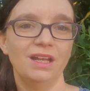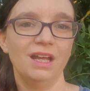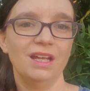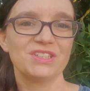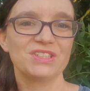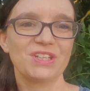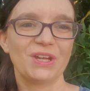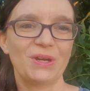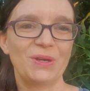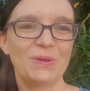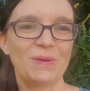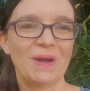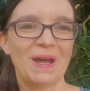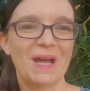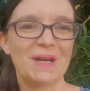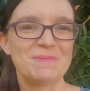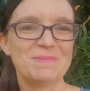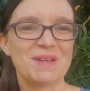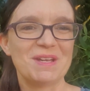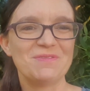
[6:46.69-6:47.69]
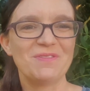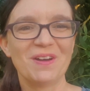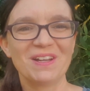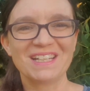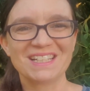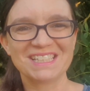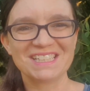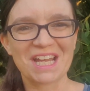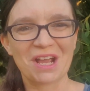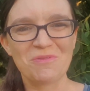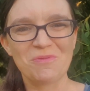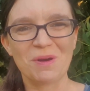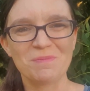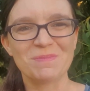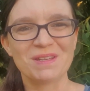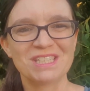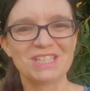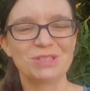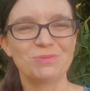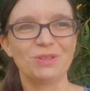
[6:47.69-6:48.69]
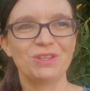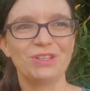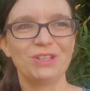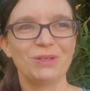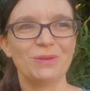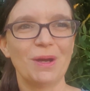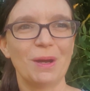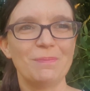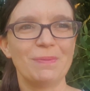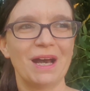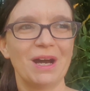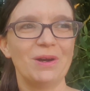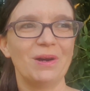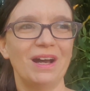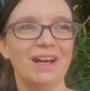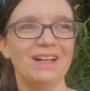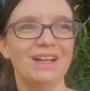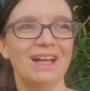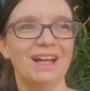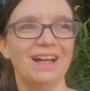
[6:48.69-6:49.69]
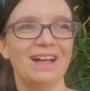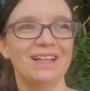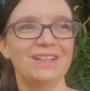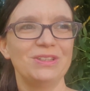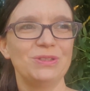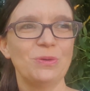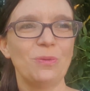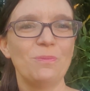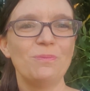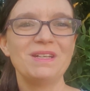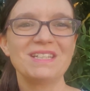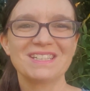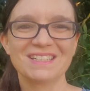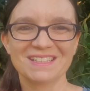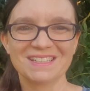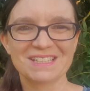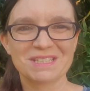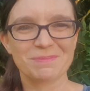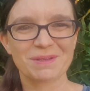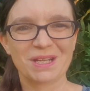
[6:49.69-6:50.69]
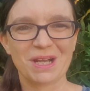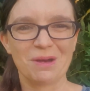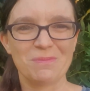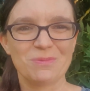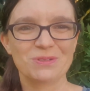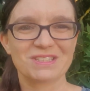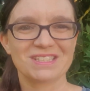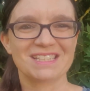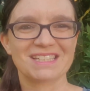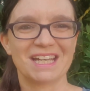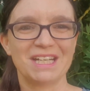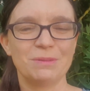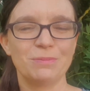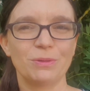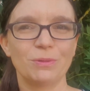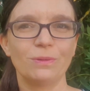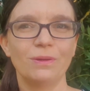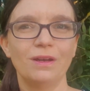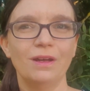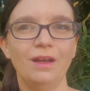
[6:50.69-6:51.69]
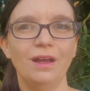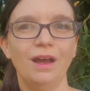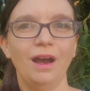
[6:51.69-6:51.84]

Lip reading: So if I can share one message with you about your mission to become more sustainable,